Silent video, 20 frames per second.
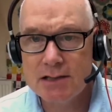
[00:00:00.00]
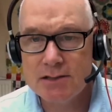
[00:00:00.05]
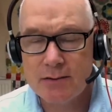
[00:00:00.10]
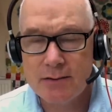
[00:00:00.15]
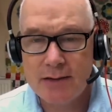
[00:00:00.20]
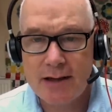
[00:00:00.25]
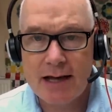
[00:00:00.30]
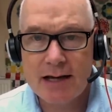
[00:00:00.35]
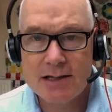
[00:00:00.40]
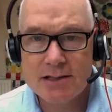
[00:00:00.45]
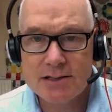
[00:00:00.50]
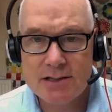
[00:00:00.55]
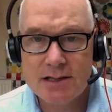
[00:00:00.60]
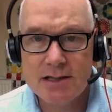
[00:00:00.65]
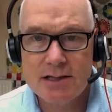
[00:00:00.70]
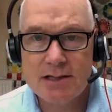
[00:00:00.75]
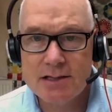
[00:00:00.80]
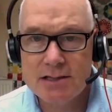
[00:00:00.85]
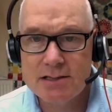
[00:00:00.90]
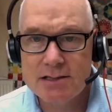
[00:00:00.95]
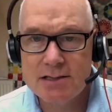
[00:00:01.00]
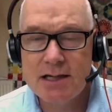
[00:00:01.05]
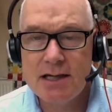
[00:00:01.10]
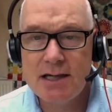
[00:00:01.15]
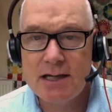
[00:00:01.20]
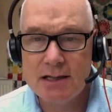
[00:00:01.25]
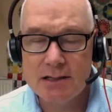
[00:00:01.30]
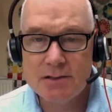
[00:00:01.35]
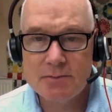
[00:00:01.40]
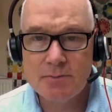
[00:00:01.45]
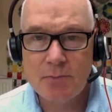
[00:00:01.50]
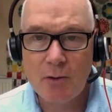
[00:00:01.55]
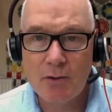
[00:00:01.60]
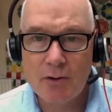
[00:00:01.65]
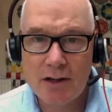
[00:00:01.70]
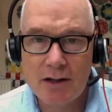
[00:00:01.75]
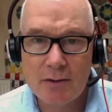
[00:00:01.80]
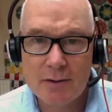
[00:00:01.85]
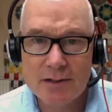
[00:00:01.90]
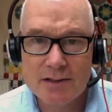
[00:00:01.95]
So that is the disease,
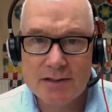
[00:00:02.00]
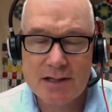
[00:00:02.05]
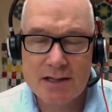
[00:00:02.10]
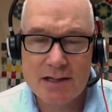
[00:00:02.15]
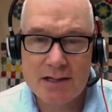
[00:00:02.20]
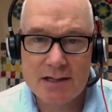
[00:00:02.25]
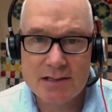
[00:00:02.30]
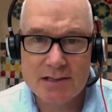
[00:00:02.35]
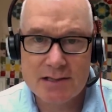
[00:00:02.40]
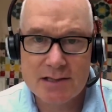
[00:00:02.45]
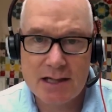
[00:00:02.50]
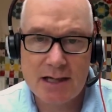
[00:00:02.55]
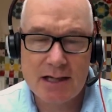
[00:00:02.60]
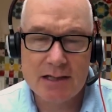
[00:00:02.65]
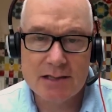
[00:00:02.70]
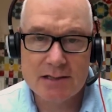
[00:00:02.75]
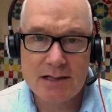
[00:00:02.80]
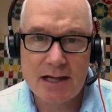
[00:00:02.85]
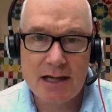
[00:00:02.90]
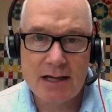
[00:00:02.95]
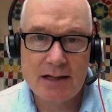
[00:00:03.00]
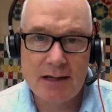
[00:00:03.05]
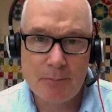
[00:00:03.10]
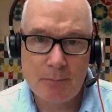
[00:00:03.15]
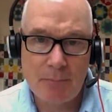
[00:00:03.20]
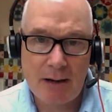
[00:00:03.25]
polio is the disease and the